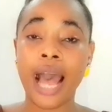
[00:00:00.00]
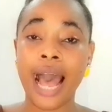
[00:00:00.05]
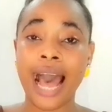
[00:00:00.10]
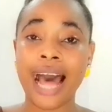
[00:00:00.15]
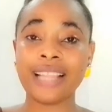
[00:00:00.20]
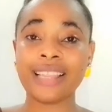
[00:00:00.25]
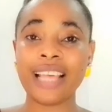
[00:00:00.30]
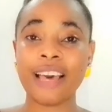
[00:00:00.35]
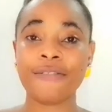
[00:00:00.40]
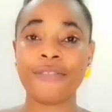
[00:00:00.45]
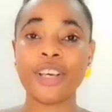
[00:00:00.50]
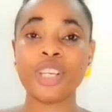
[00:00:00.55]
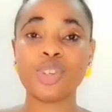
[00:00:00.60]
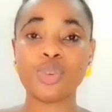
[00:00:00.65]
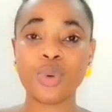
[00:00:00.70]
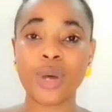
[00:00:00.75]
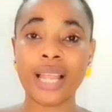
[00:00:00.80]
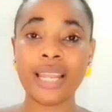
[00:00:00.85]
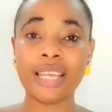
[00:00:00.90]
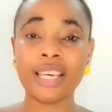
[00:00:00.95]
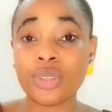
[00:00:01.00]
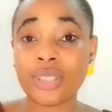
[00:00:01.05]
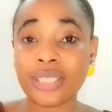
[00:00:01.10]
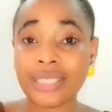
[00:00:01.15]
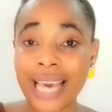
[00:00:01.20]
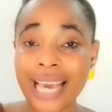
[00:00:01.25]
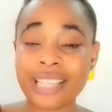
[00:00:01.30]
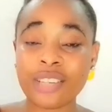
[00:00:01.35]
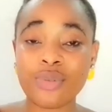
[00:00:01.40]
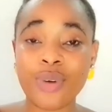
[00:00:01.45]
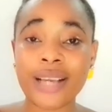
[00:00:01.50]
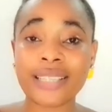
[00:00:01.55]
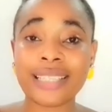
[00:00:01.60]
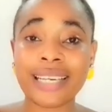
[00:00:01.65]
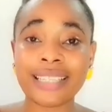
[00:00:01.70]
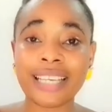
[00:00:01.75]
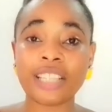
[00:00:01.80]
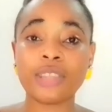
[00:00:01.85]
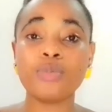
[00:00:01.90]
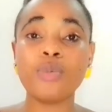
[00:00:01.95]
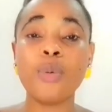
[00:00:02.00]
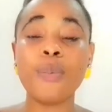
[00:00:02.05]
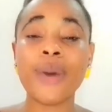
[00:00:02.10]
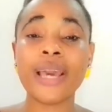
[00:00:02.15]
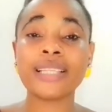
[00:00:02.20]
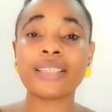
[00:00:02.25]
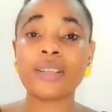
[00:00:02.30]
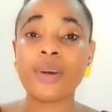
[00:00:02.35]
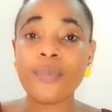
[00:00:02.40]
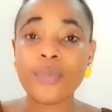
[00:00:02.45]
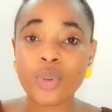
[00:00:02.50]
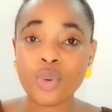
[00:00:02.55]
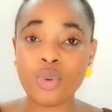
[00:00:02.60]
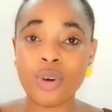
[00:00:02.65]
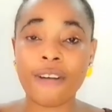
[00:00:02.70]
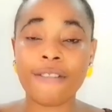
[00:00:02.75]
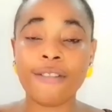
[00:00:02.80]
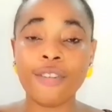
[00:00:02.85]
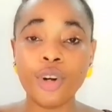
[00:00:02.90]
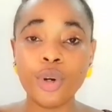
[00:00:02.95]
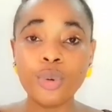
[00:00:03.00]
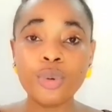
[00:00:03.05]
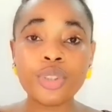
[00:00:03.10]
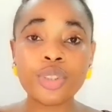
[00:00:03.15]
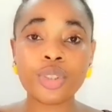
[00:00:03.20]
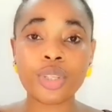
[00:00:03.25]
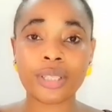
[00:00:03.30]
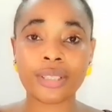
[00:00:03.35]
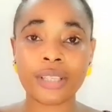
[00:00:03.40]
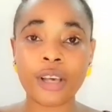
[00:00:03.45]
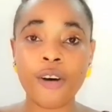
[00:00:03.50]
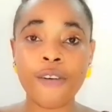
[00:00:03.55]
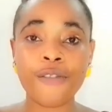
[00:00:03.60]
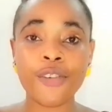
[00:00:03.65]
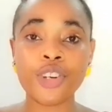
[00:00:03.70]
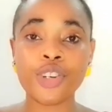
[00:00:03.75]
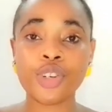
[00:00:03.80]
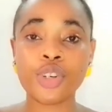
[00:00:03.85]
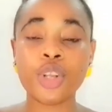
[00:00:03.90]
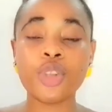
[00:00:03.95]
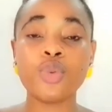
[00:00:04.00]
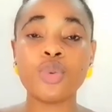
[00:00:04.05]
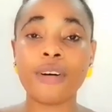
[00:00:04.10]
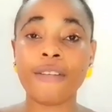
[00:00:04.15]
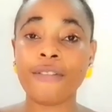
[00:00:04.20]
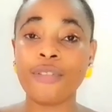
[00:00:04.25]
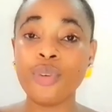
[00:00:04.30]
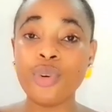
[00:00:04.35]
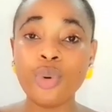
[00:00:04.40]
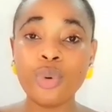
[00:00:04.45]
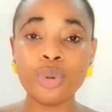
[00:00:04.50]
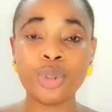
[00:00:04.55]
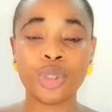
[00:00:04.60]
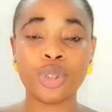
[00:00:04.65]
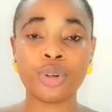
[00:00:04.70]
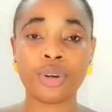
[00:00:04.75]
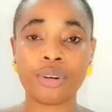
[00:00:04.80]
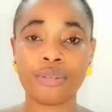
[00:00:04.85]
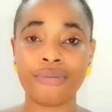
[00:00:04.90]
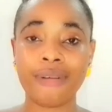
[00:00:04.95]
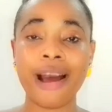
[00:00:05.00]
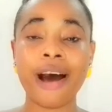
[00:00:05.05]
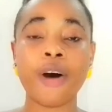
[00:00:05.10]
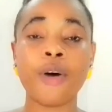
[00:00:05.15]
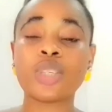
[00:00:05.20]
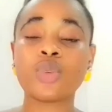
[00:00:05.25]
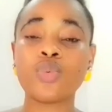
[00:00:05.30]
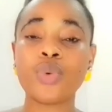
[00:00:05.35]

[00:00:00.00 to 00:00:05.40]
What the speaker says: and eventually deny Christ at that moment, you have lost your salvation, you have lost your crown.